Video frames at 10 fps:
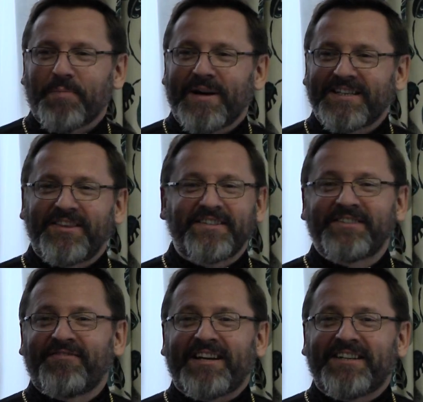But this
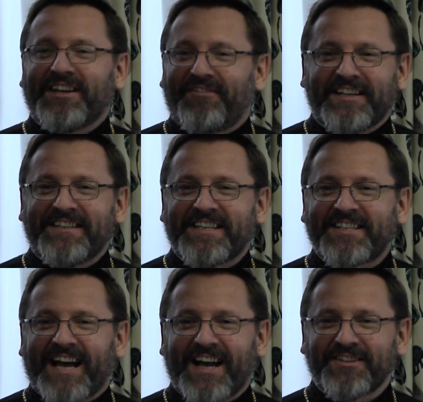is a very different
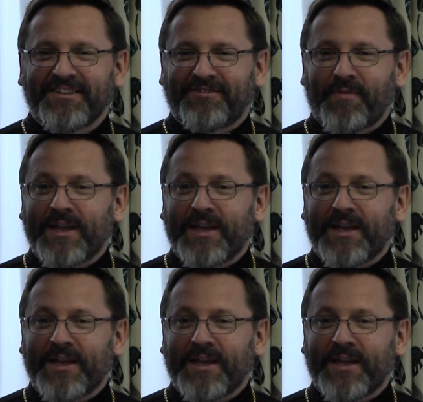discussion from